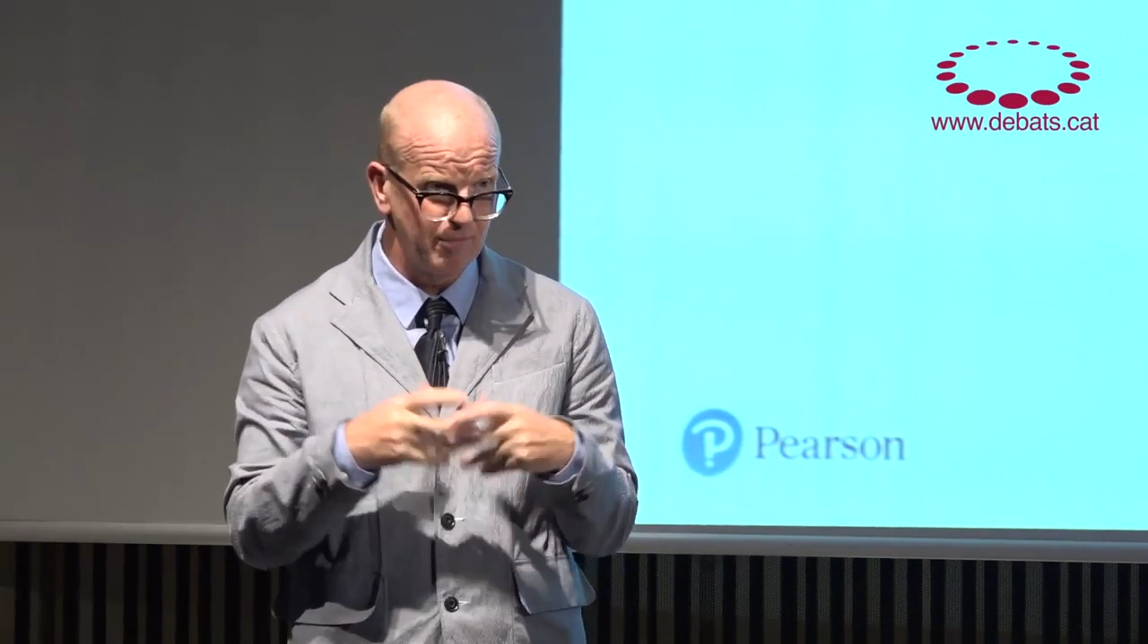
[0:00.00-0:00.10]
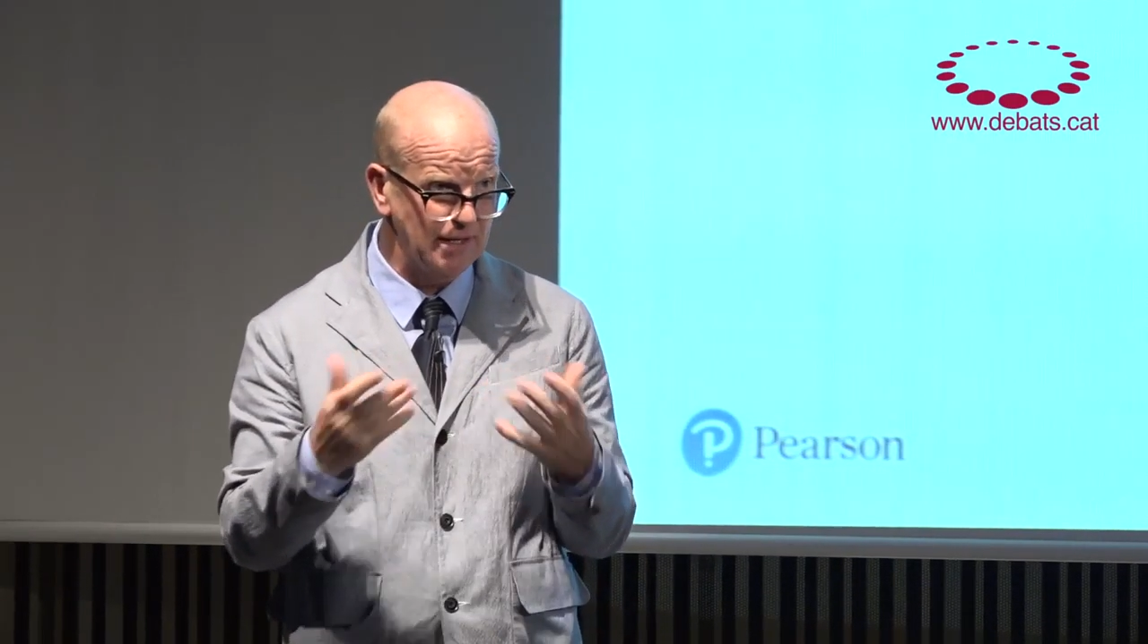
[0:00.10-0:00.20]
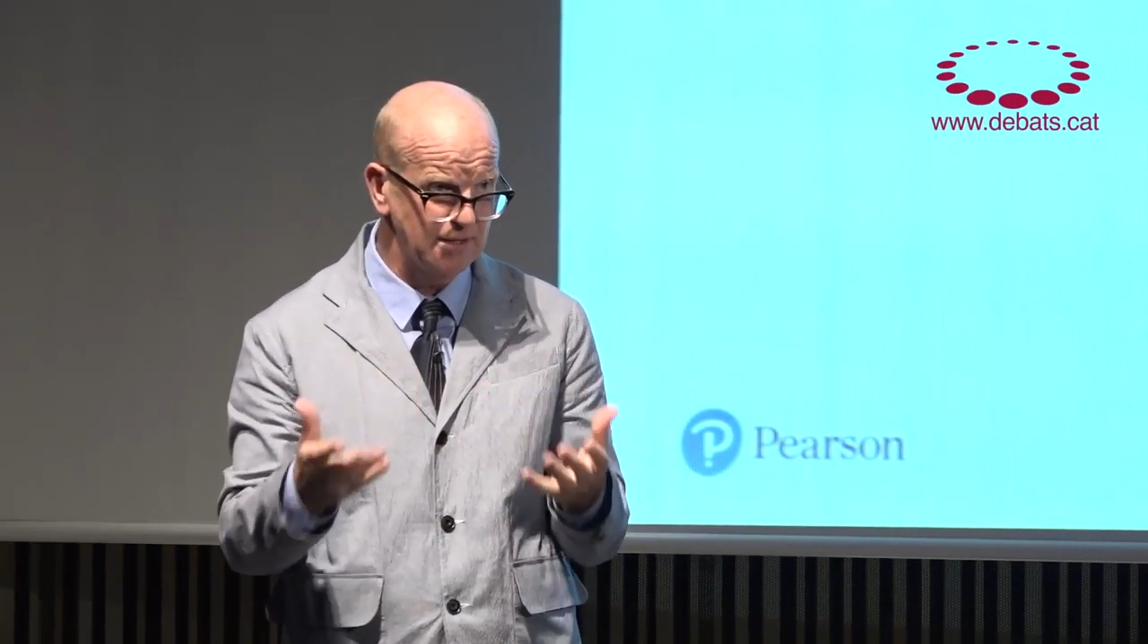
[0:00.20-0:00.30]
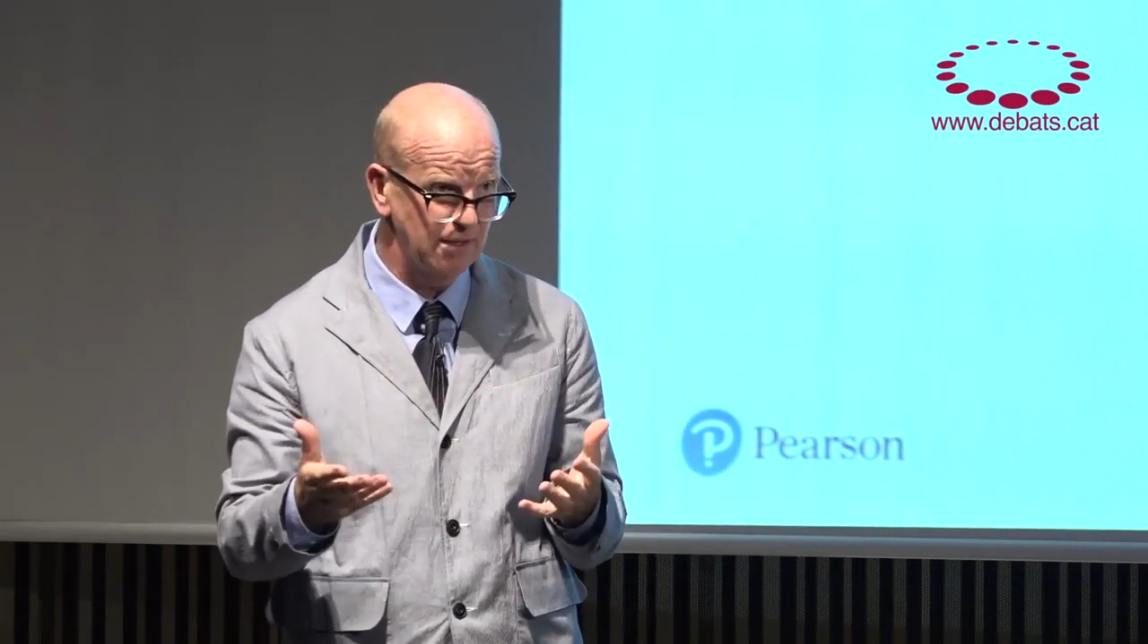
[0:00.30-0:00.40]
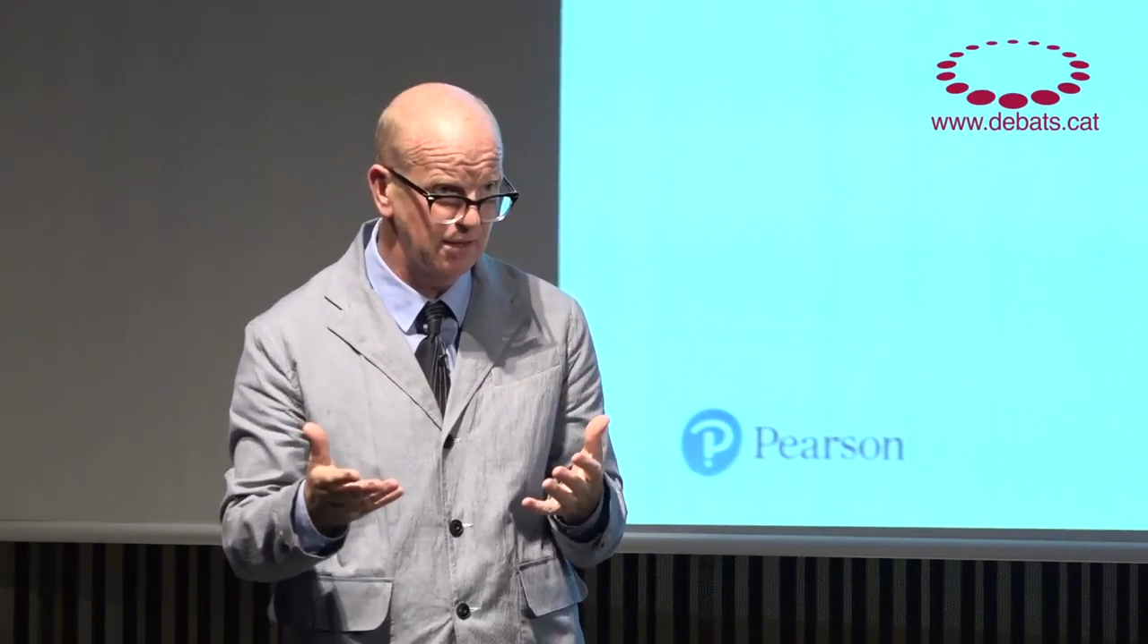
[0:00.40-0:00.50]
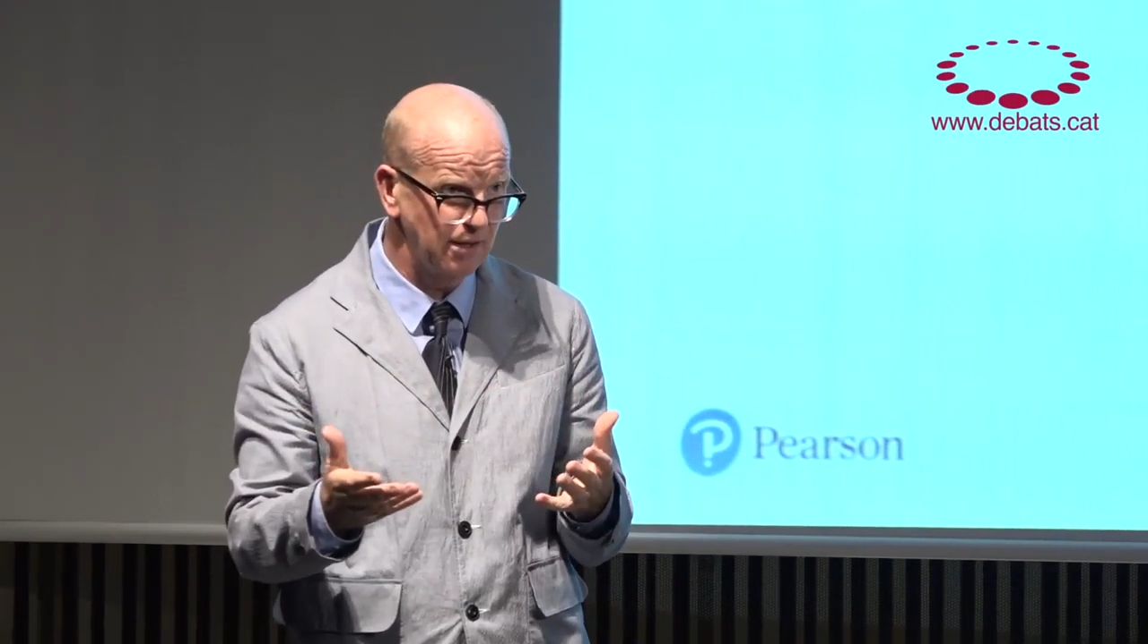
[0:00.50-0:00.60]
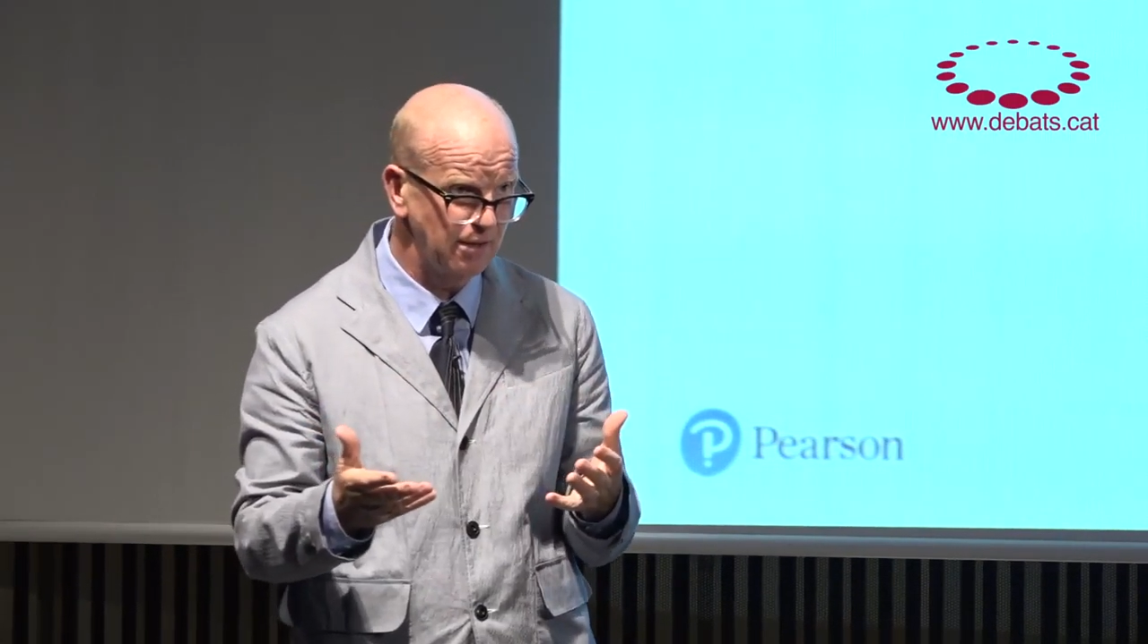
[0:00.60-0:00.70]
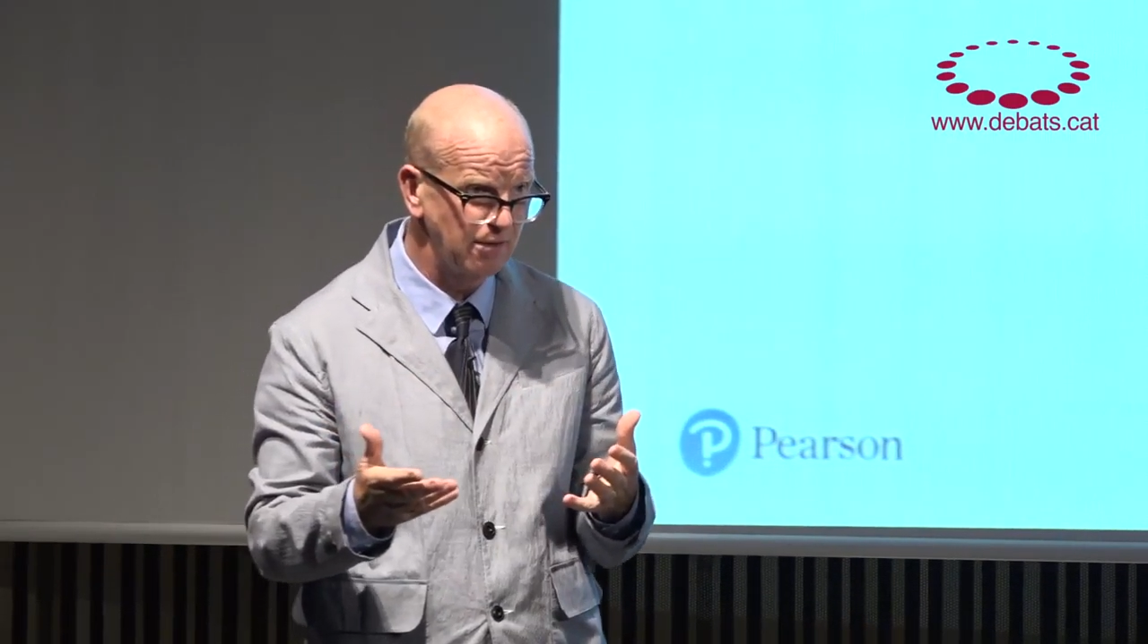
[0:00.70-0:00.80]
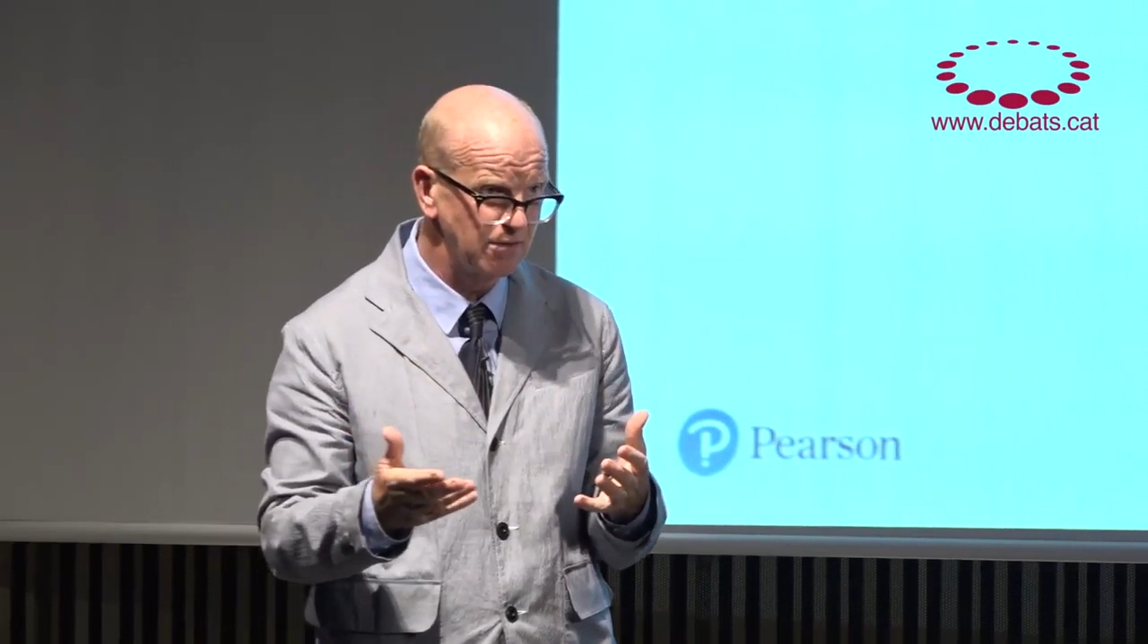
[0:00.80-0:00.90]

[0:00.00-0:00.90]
basically,